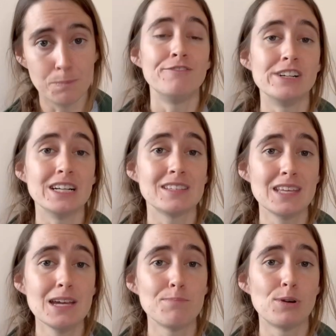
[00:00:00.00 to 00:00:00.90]
For
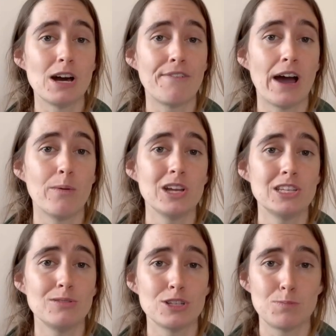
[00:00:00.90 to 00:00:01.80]
example, if I went
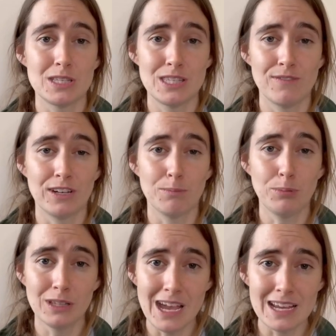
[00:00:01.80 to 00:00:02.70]
to a specific
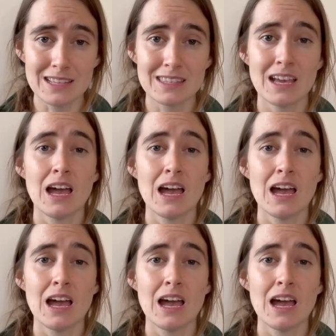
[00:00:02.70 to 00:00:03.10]
place,